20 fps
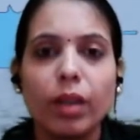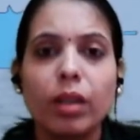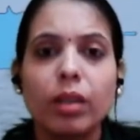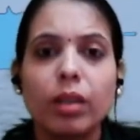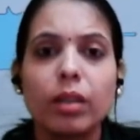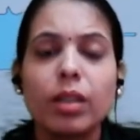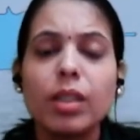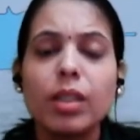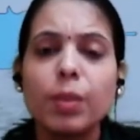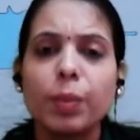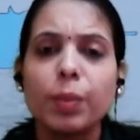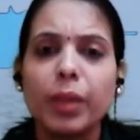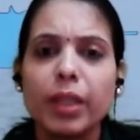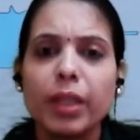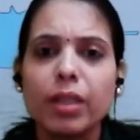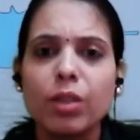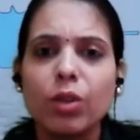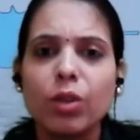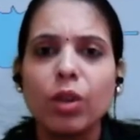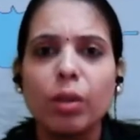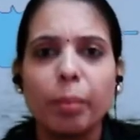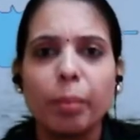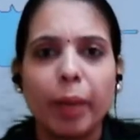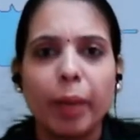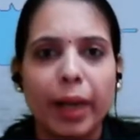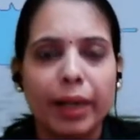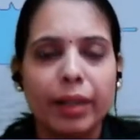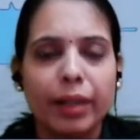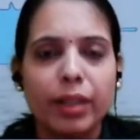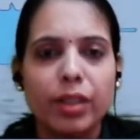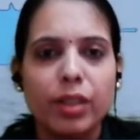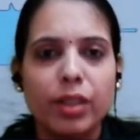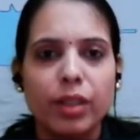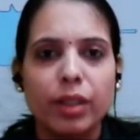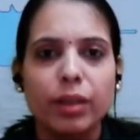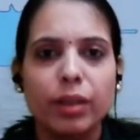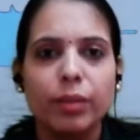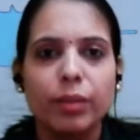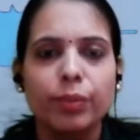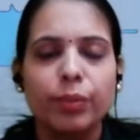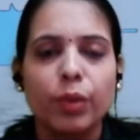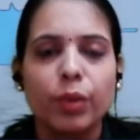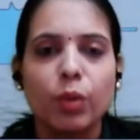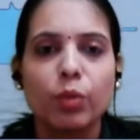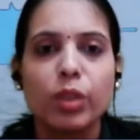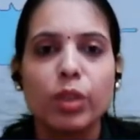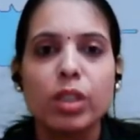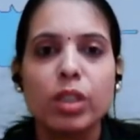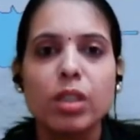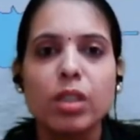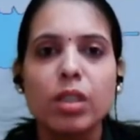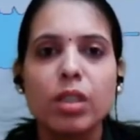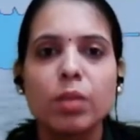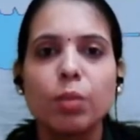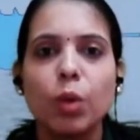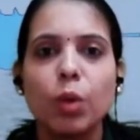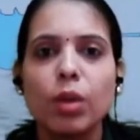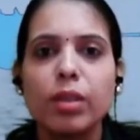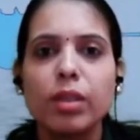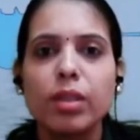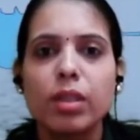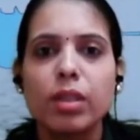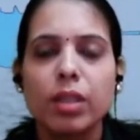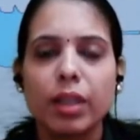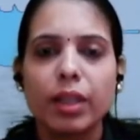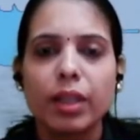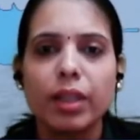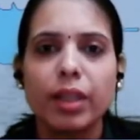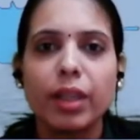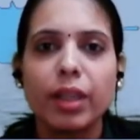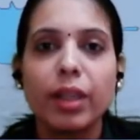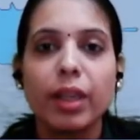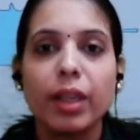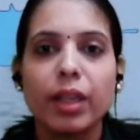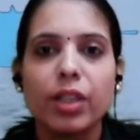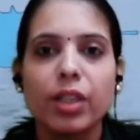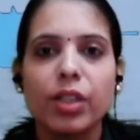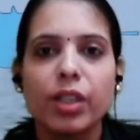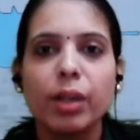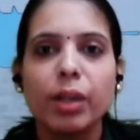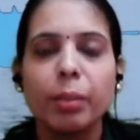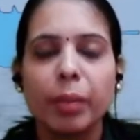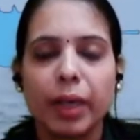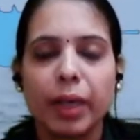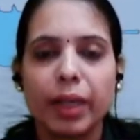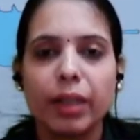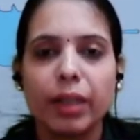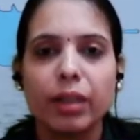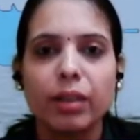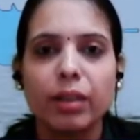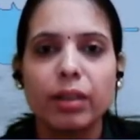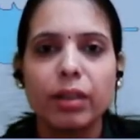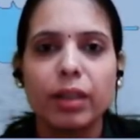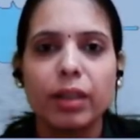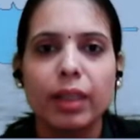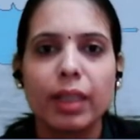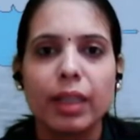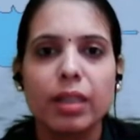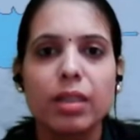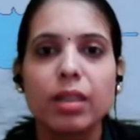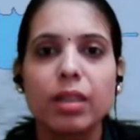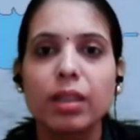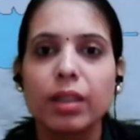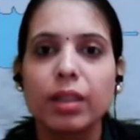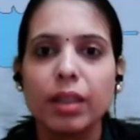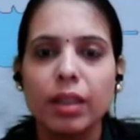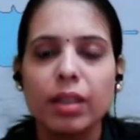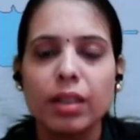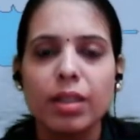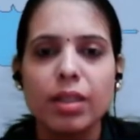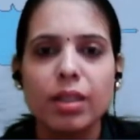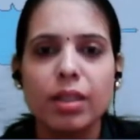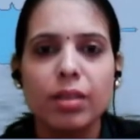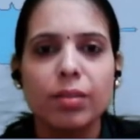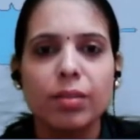This place called Magnesia, which is a small state in Asia Minor, that's Greece,